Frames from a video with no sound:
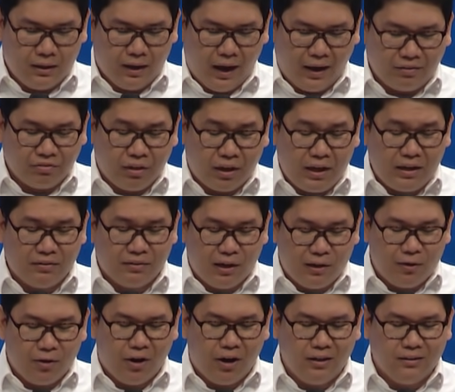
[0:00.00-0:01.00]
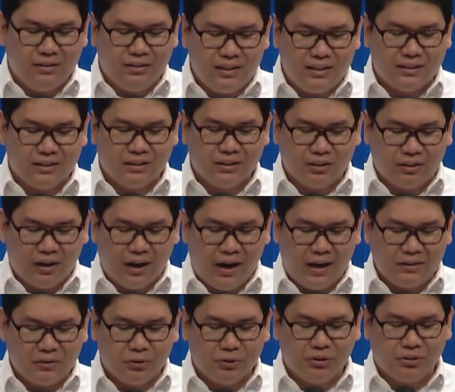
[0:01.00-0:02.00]
I thank the Lord Jesus
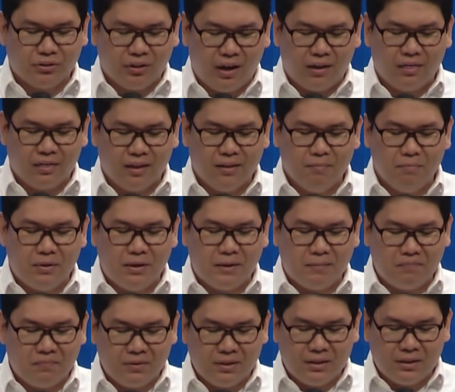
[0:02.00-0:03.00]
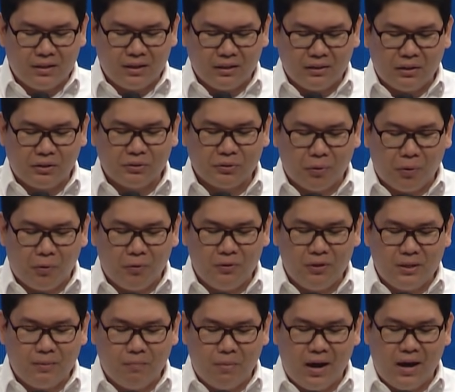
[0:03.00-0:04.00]
Christ who strengthened me. It is
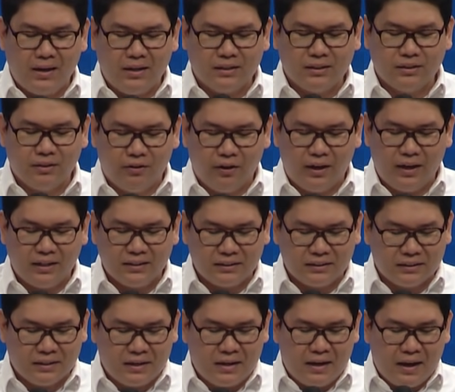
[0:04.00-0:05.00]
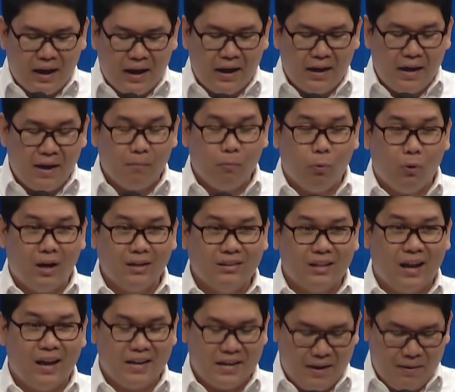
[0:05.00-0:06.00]
only by His grace I am
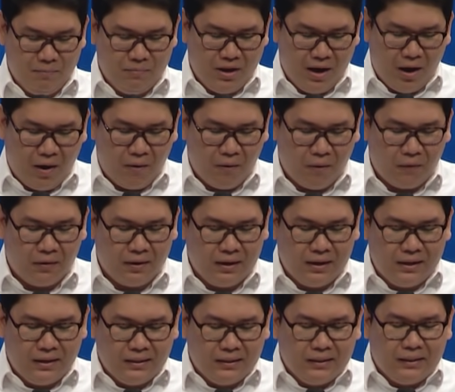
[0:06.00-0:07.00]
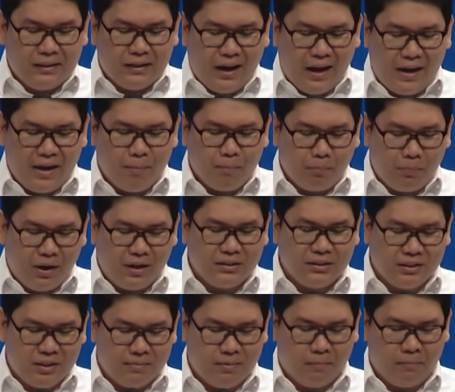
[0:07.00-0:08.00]
what I am now. I am
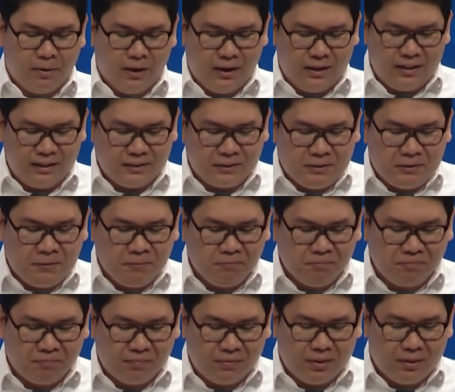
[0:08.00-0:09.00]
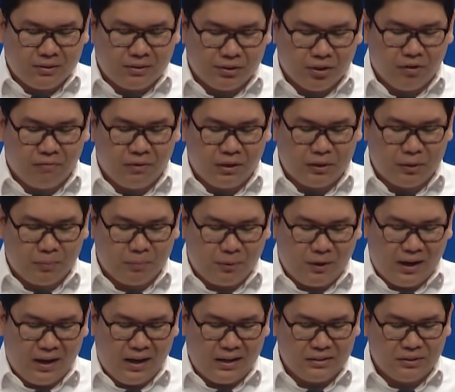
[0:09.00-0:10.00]
Peds Dimapelix, servant of
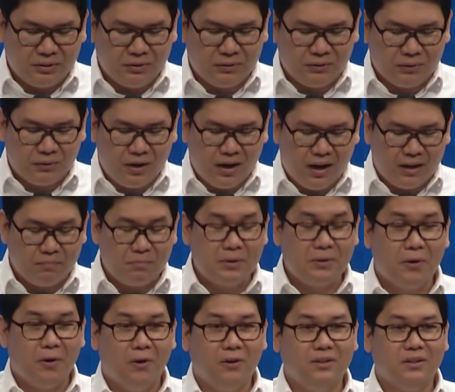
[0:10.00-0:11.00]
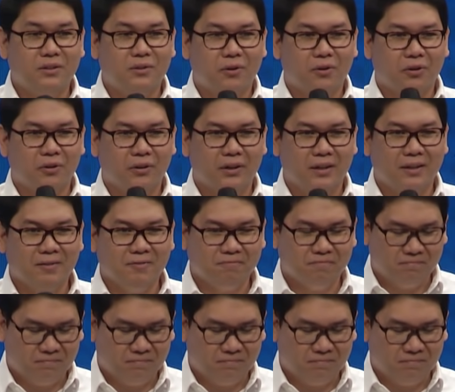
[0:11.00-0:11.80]
Christ. To God be all the glory.